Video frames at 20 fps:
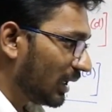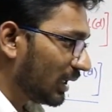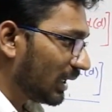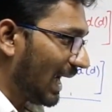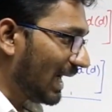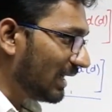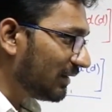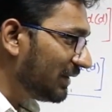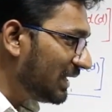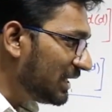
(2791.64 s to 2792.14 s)

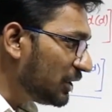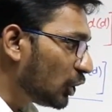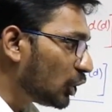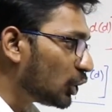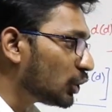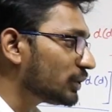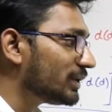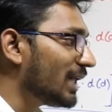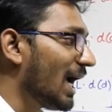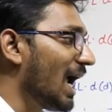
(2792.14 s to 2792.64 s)
And we
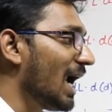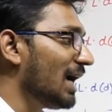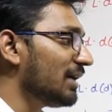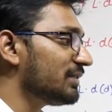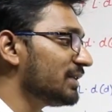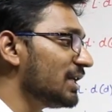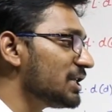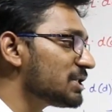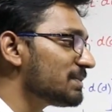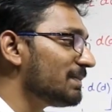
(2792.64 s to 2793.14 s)
know
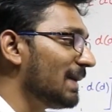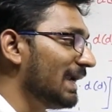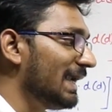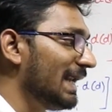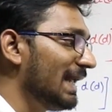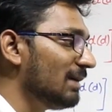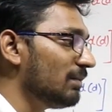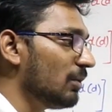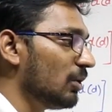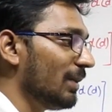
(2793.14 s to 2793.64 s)
that this
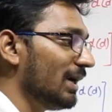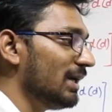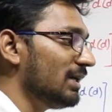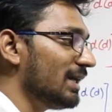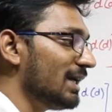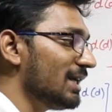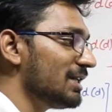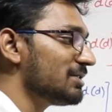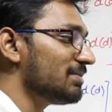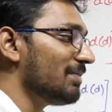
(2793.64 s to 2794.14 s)
bending moment
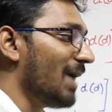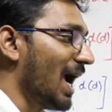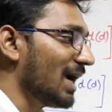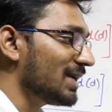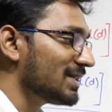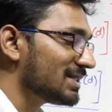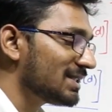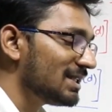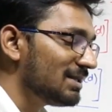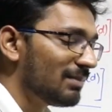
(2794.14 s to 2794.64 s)
is
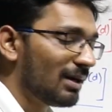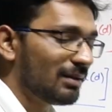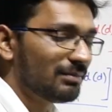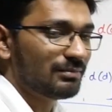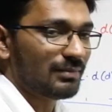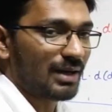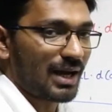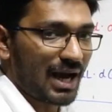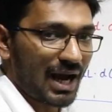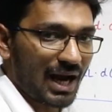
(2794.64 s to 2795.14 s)

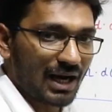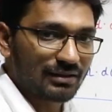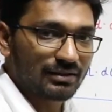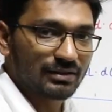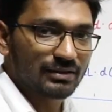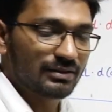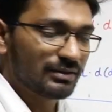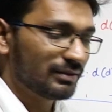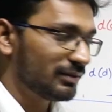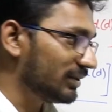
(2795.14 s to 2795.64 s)
maximum
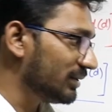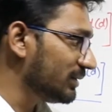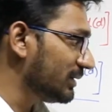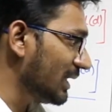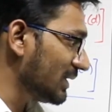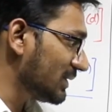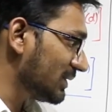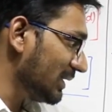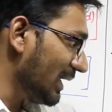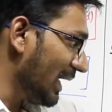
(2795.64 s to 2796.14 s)
at
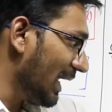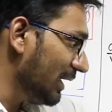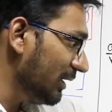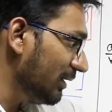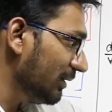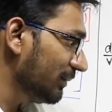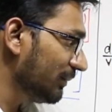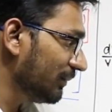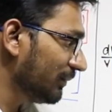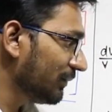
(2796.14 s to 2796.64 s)
this end.